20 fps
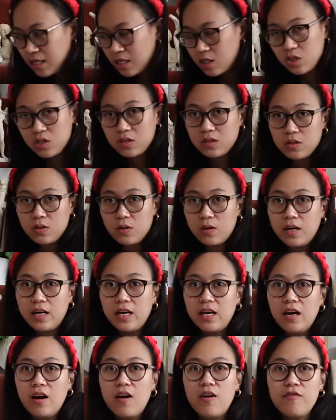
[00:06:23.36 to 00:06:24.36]
the
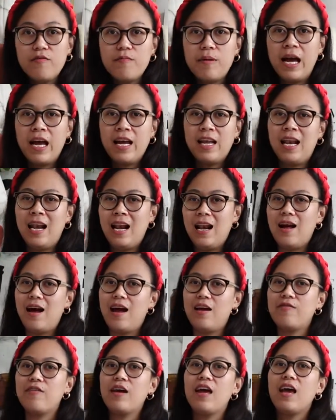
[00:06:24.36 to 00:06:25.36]
story of my
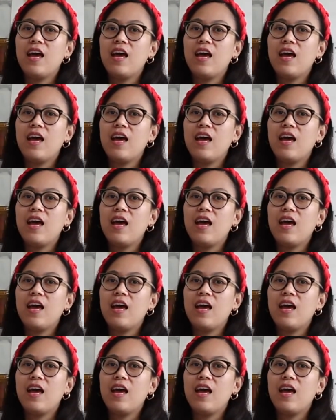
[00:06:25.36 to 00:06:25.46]
life.